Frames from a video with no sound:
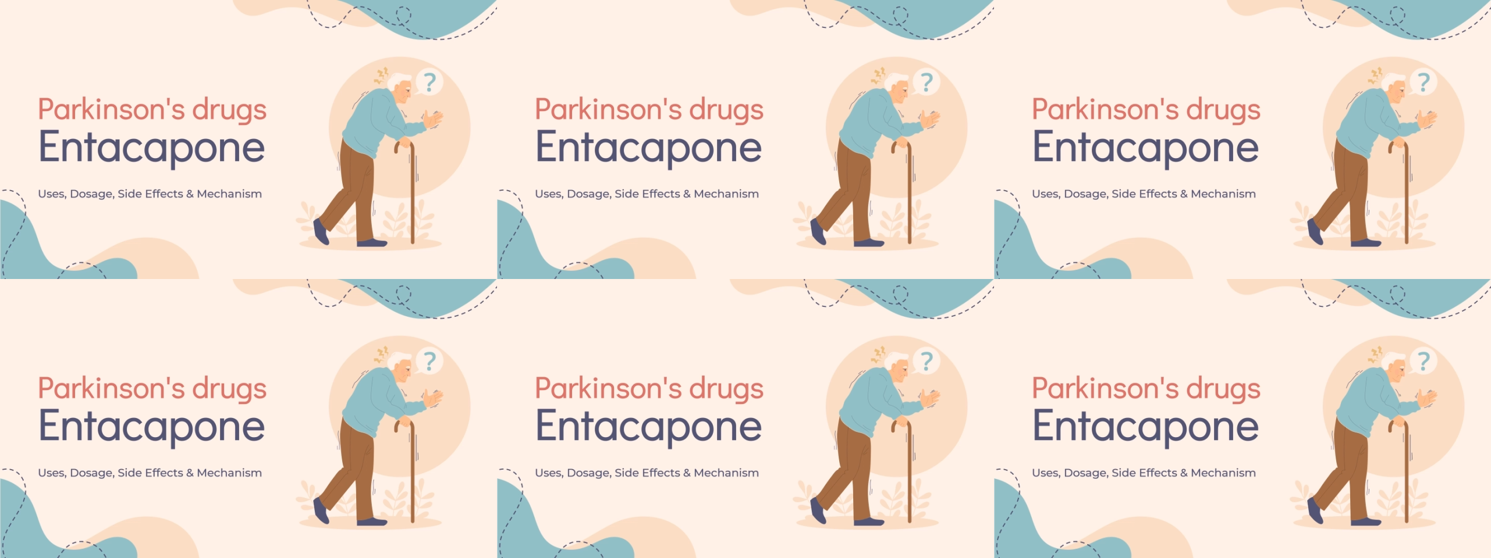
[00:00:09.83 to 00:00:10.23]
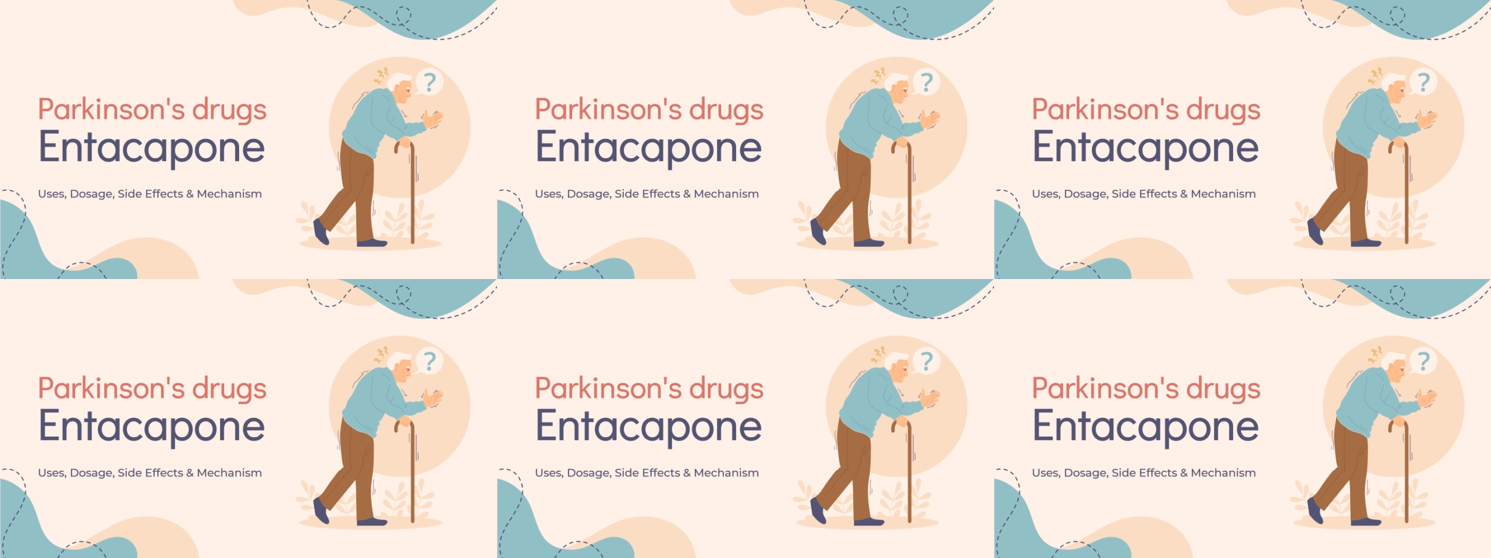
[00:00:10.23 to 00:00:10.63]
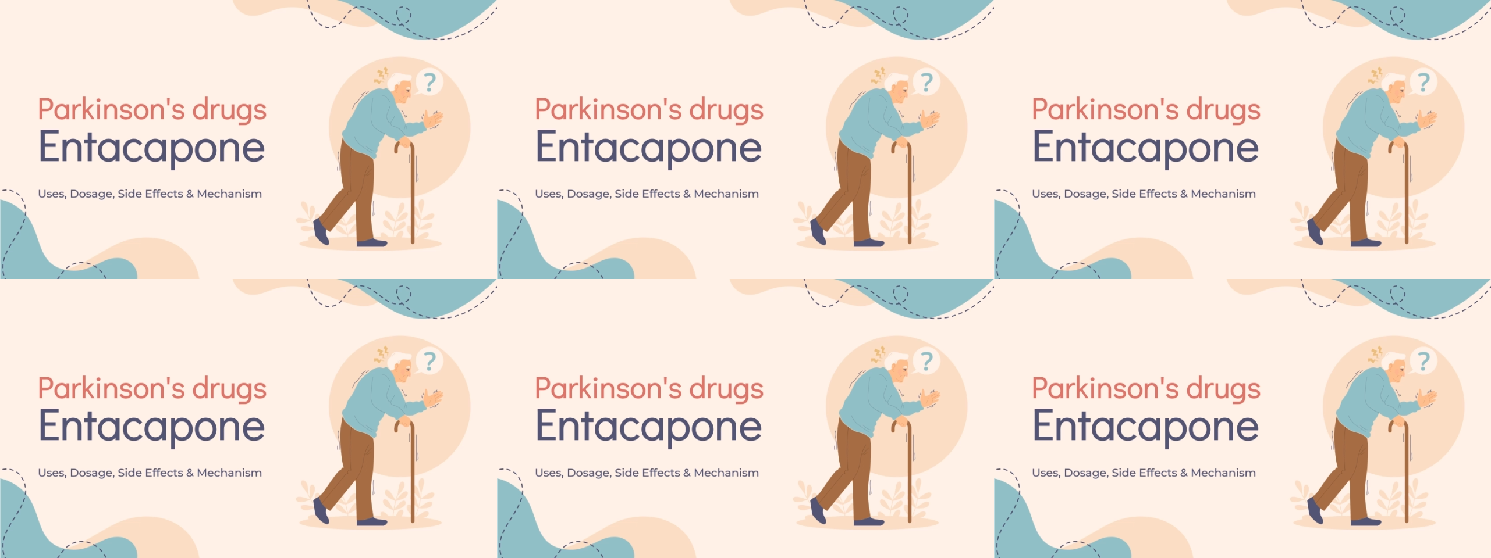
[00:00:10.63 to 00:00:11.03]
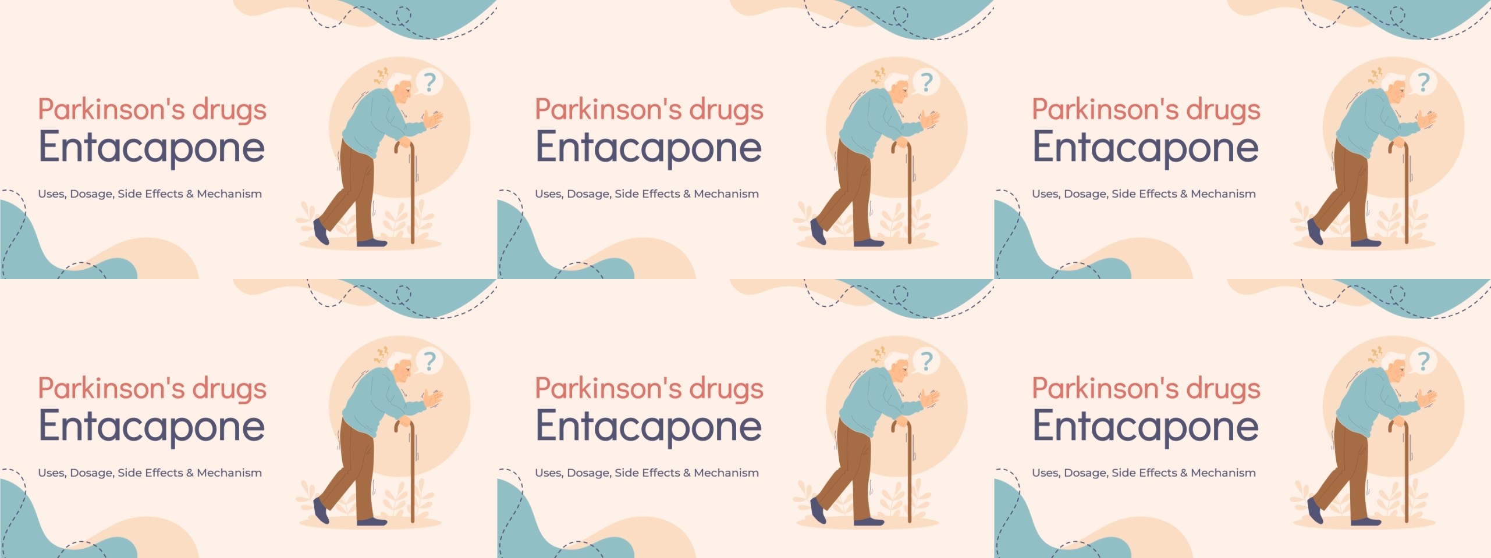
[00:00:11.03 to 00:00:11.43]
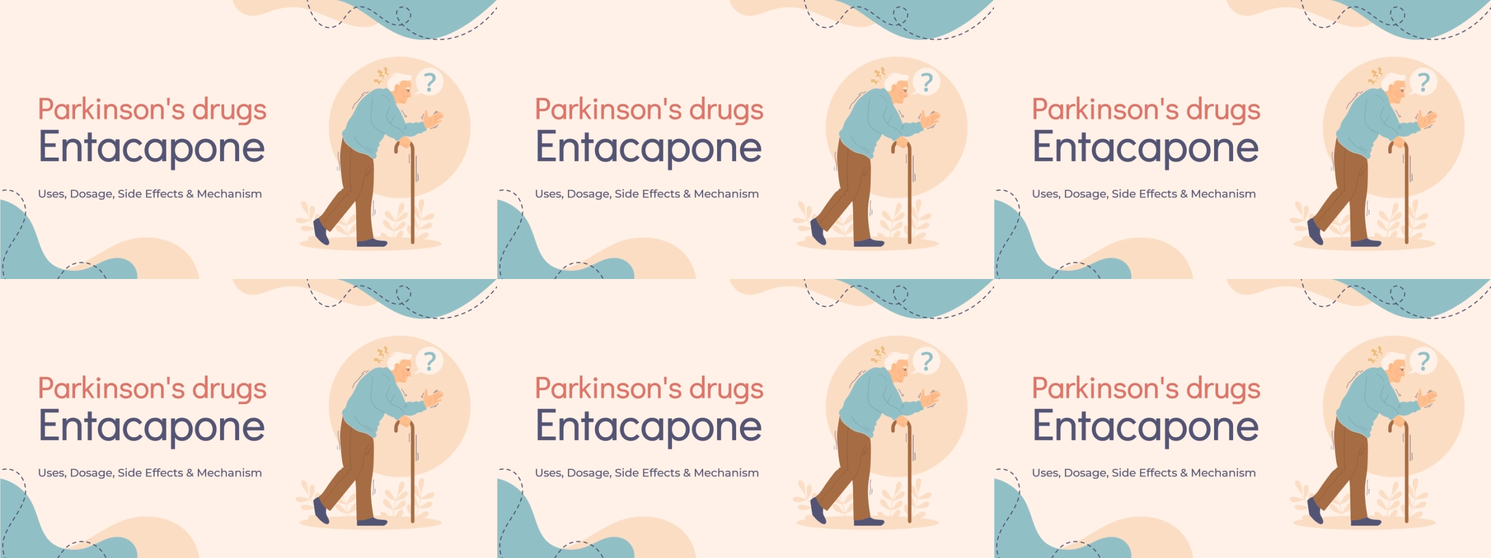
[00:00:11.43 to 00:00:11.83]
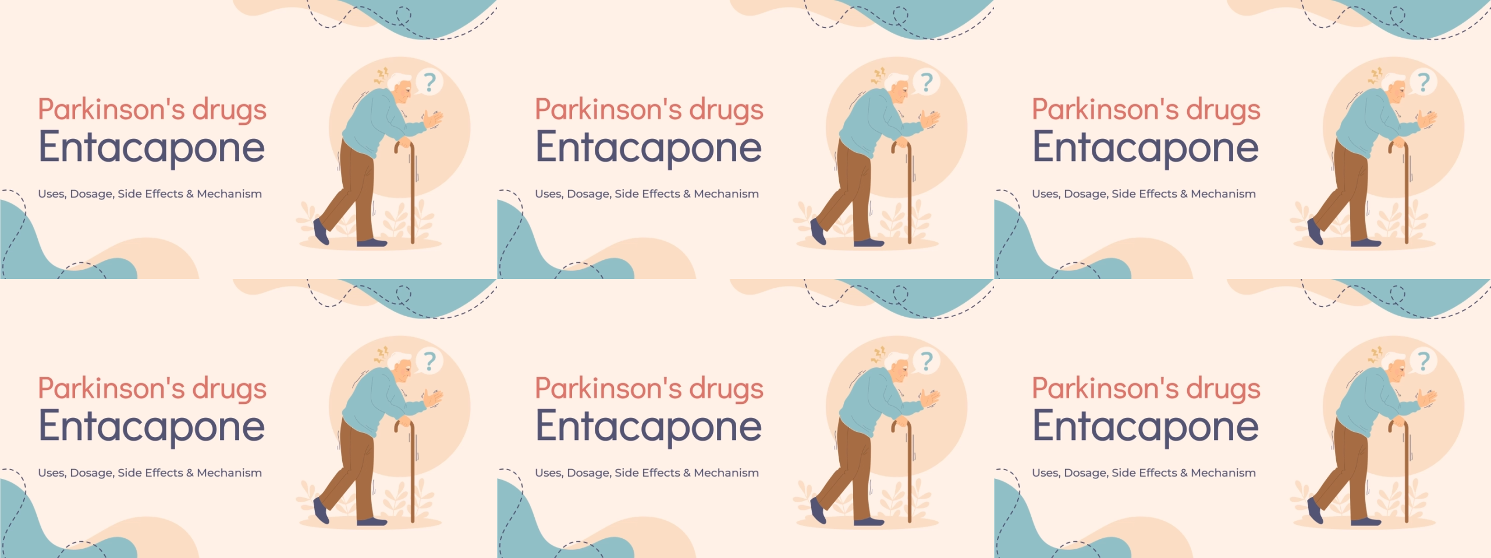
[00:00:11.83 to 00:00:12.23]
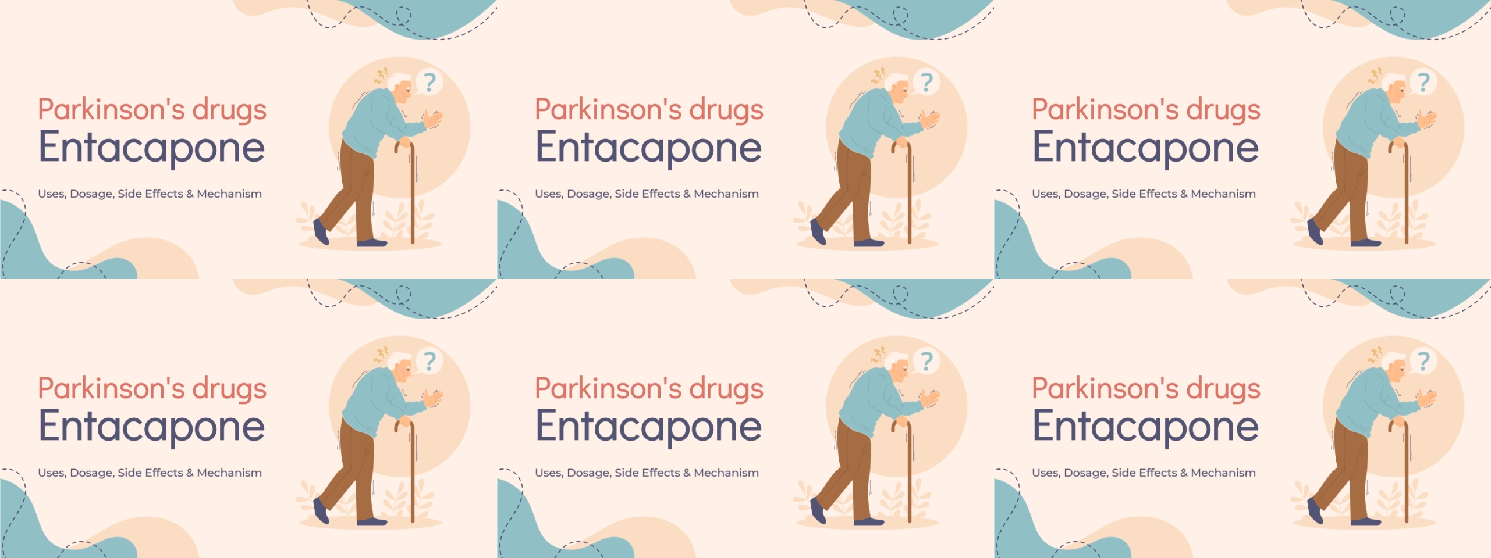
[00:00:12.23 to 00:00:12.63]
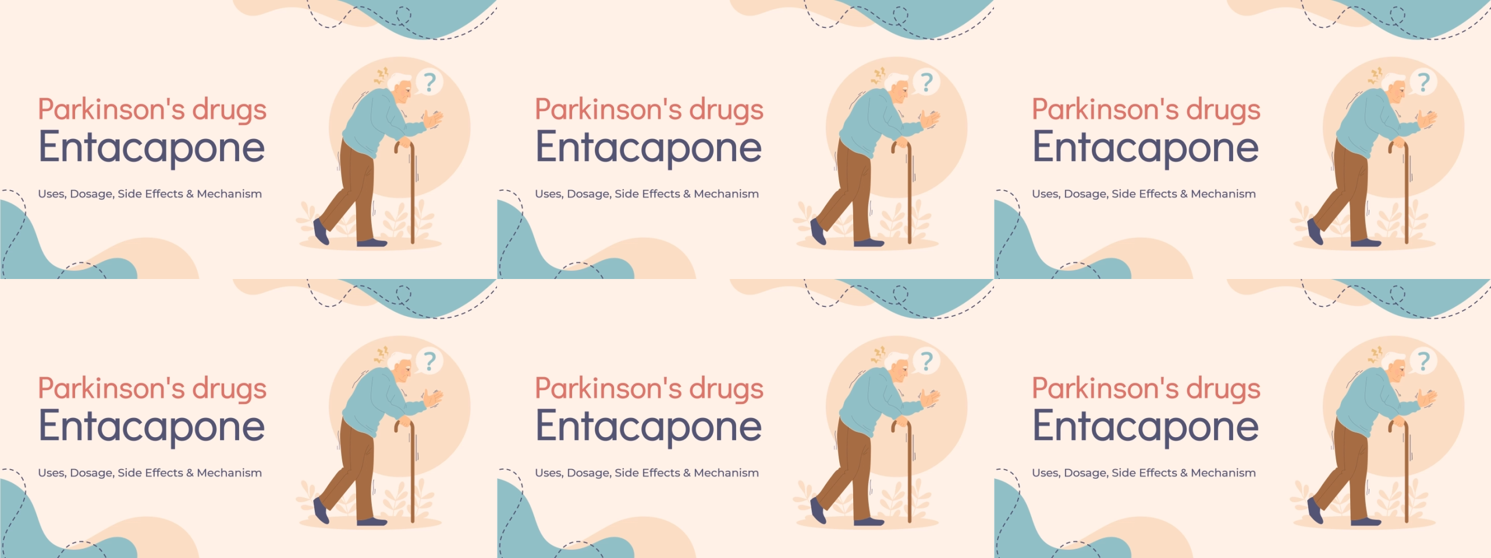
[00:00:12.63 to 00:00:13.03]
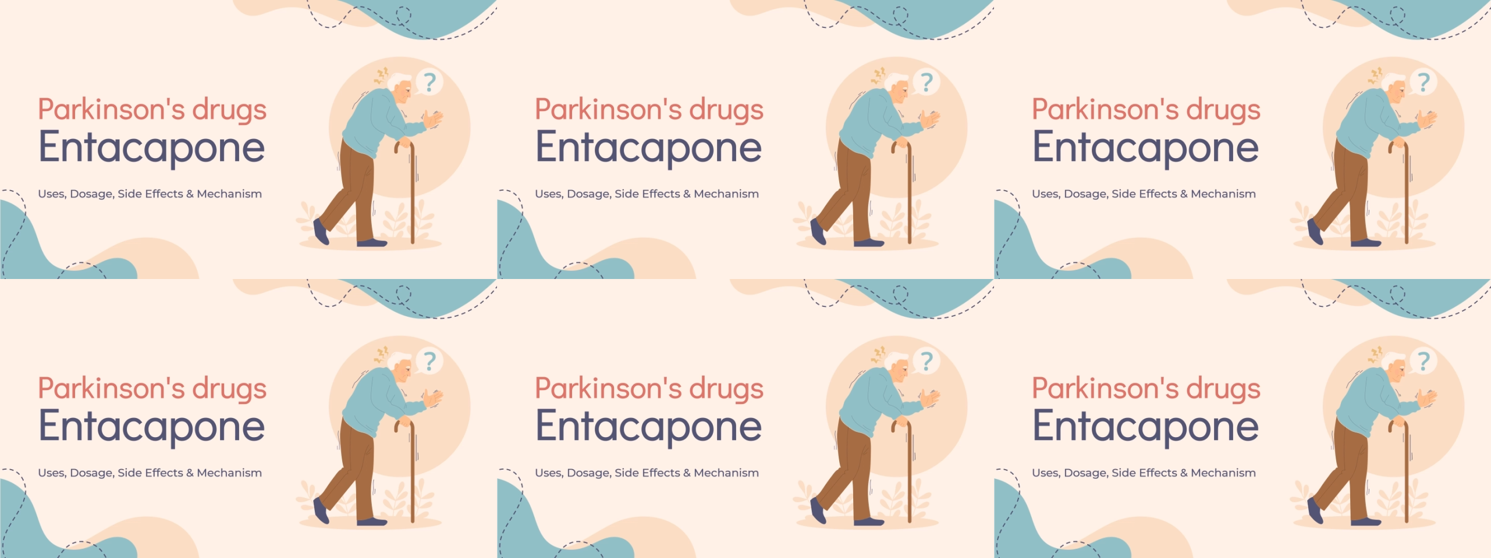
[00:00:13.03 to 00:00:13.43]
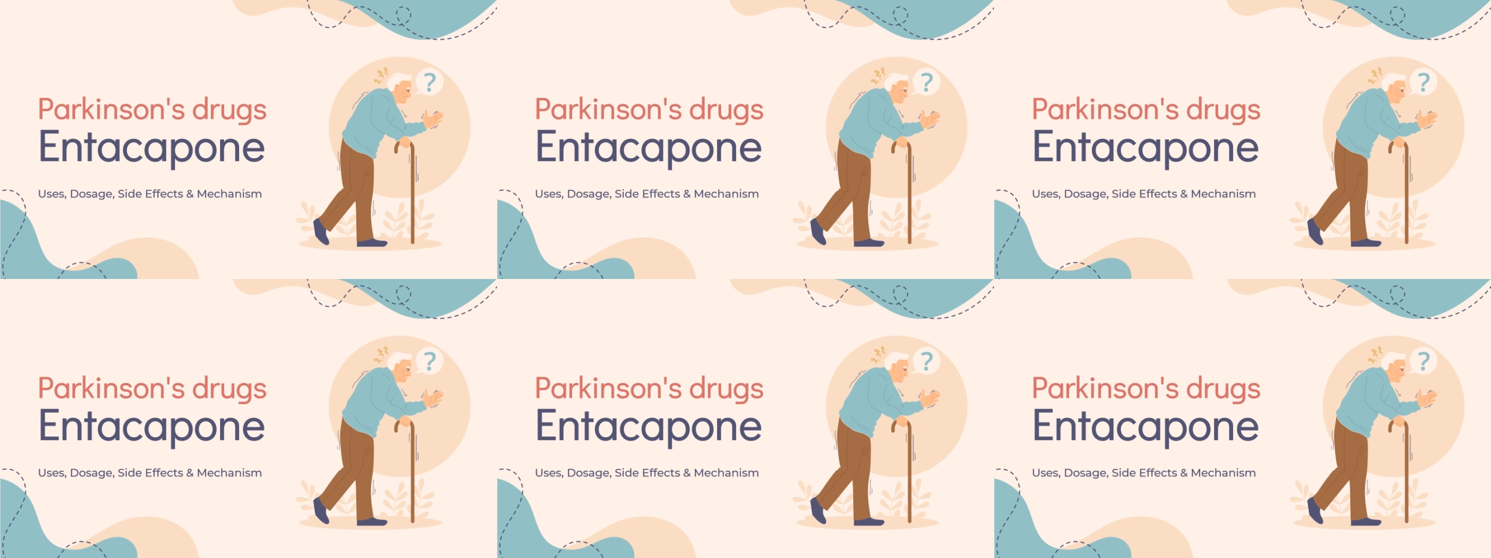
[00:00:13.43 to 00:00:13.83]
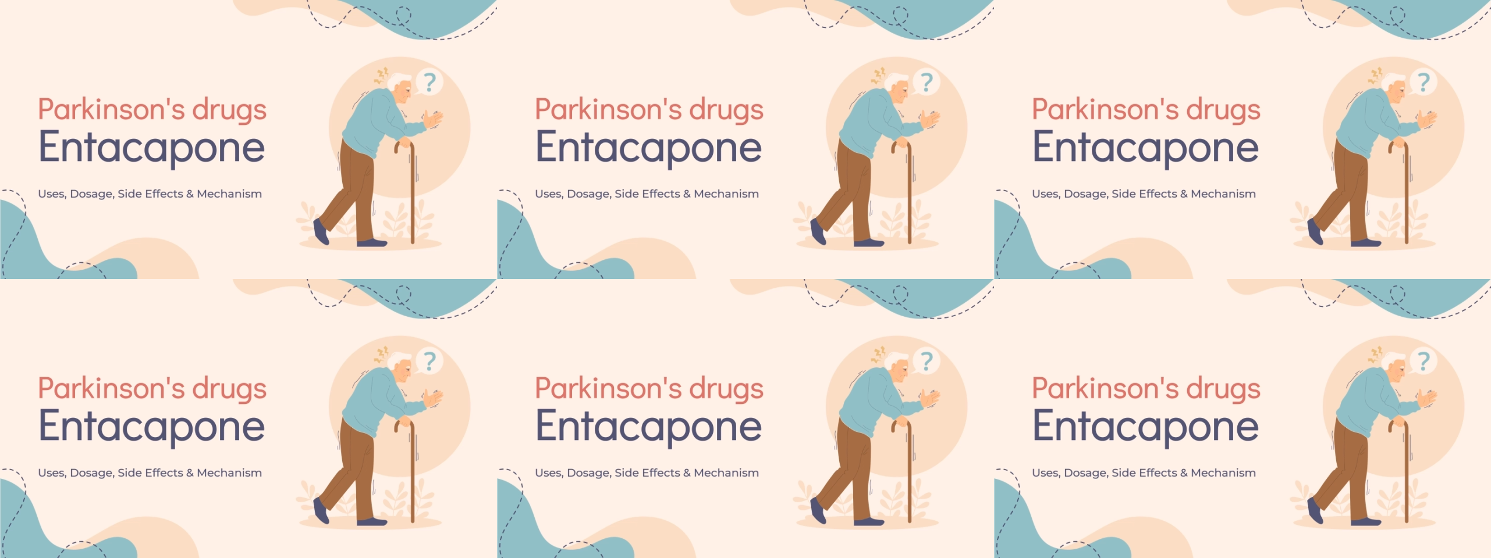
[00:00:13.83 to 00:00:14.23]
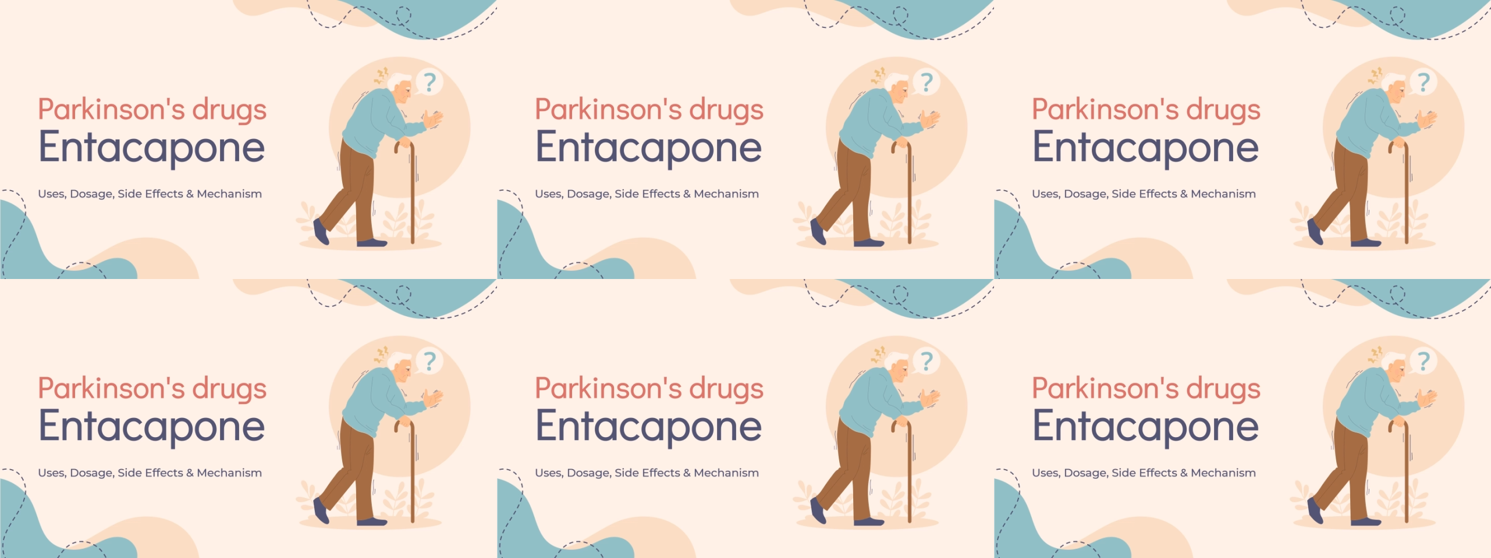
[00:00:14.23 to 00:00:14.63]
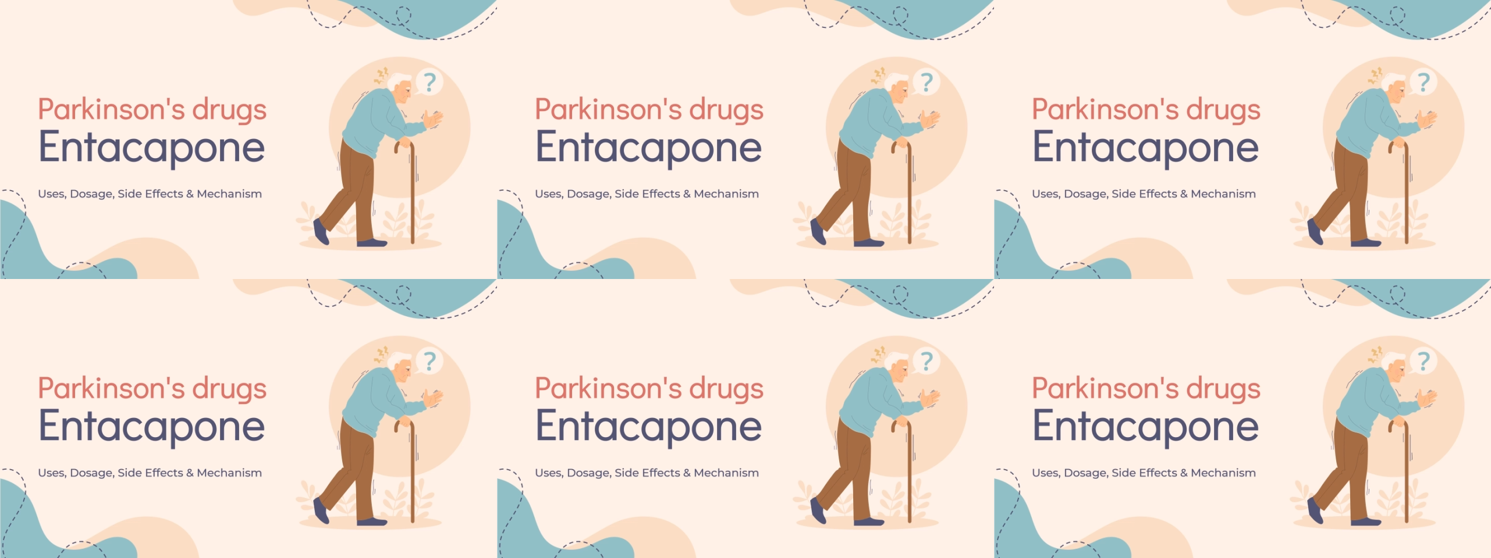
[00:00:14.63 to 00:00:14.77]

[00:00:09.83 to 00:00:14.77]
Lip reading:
Nobody's mouth can be seen.